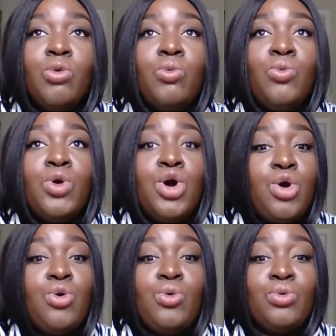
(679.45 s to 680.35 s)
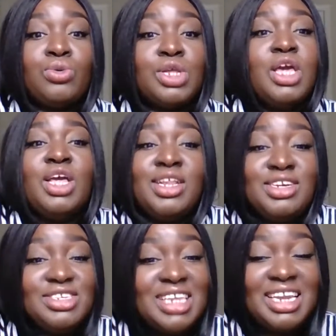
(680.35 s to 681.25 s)
whoa, there's
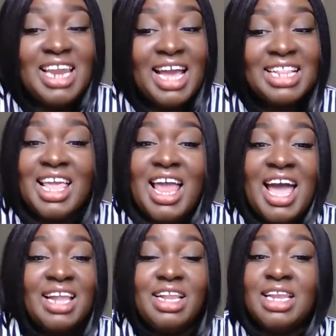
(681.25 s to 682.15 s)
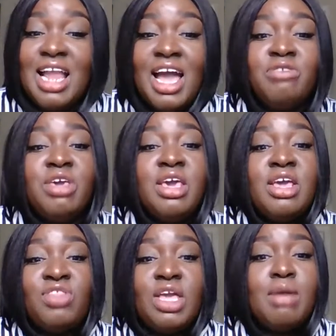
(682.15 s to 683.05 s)
a lot that I did not
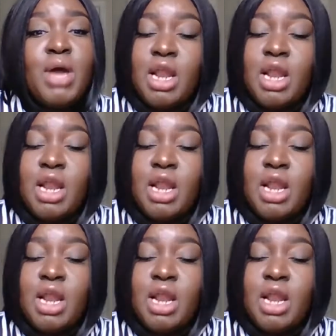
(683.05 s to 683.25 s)
think about.